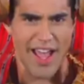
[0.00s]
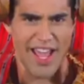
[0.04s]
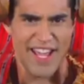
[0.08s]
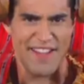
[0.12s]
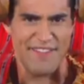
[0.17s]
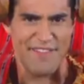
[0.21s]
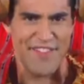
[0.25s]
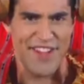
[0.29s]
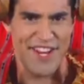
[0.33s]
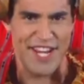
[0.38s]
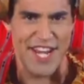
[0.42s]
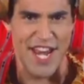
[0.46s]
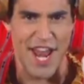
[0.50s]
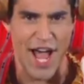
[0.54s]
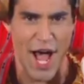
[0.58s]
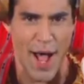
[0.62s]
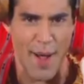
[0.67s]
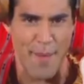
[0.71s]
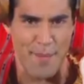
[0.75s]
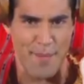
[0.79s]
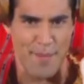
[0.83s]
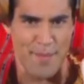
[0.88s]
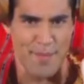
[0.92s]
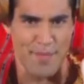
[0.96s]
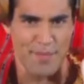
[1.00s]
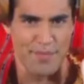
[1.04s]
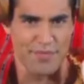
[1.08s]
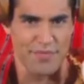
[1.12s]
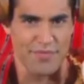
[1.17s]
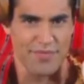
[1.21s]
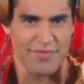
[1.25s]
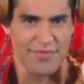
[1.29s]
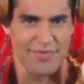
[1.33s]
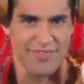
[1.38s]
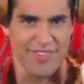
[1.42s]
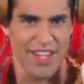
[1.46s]
Vietnam!
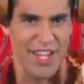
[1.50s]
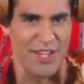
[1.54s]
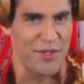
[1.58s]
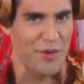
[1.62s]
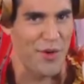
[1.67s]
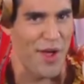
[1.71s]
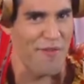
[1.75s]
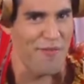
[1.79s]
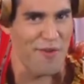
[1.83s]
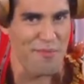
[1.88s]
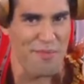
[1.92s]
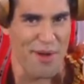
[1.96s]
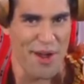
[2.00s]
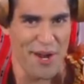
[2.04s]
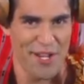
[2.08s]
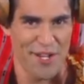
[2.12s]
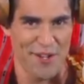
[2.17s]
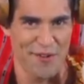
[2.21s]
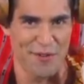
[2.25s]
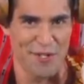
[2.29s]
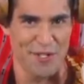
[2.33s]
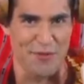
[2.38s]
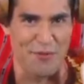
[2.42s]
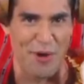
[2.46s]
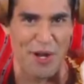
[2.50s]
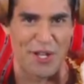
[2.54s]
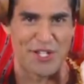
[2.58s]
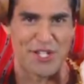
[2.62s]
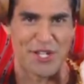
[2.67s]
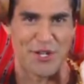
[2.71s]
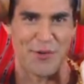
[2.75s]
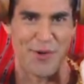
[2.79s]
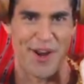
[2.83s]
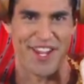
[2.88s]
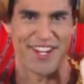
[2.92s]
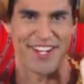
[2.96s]
And to everybody who is watching
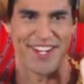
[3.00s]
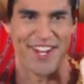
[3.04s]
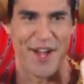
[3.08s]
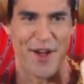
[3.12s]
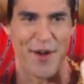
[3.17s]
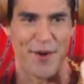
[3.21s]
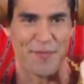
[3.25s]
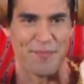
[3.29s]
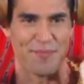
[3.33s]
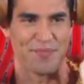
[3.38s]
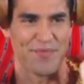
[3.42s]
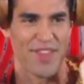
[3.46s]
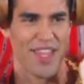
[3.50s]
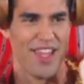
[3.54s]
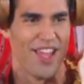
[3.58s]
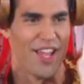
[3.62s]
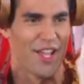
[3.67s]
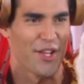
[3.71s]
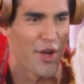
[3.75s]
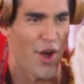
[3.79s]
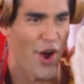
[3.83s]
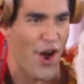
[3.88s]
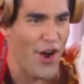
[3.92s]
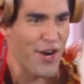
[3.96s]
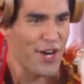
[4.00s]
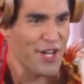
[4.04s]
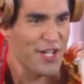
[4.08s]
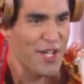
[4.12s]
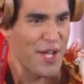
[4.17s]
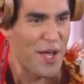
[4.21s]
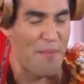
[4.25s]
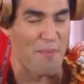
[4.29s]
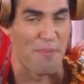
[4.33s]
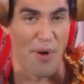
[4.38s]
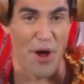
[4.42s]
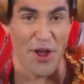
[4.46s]
right now. Kirk
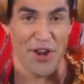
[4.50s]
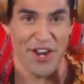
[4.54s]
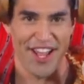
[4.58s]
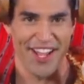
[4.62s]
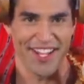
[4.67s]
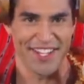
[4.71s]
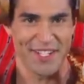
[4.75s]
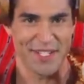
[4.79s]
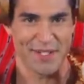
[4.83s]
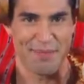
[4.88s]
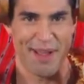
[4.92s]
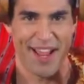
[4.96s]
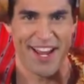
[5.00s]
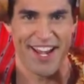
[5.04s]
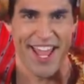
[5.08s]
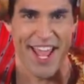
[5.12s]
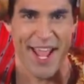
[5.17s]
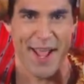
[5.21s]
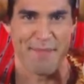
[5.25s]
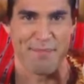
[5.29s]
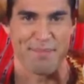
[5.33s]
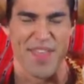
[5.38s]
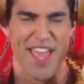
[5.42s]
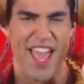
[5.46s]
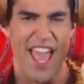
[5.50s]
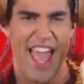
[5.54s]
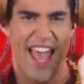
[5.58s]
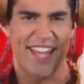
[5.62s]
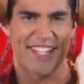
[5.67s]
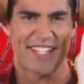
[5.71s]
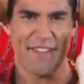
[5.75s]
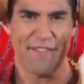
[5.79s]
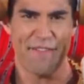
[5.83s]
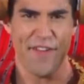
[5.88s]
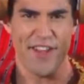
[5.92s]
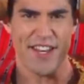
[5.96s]
Bonnard is my name. As a
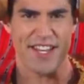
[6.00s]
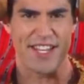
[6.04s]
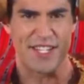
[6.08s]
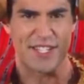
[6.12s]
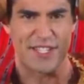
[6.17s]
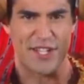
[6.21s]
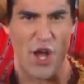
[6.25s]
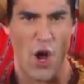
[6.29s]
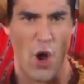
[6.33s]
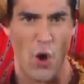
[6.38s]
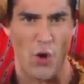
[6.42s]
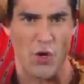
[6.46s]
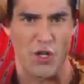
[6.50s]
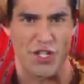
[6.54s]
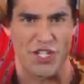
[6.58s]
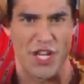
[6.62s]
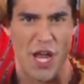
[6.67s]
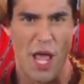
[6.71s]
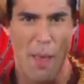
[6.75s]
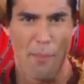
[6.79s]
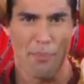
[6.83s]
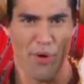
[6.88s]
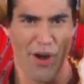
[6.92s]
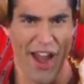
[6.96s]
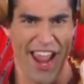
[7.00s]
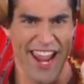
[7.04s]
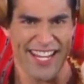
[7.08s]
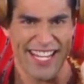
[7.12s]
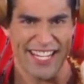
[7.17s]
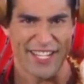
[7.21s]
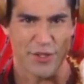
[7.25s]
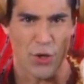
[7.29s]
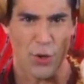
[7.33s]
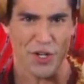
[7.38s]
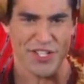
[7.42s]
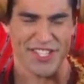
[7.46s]
fitness coach, brand
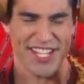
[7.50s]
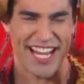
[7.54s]
endorser, and